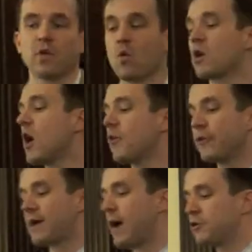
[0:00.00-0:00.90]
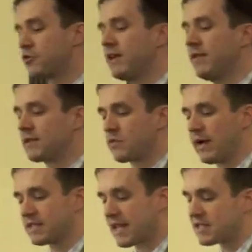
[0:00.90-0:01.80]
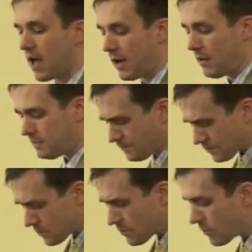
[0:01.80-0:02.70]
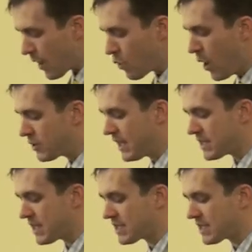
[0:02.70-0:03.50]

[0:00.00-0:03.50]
One author I was reading this week as I studied wrote this.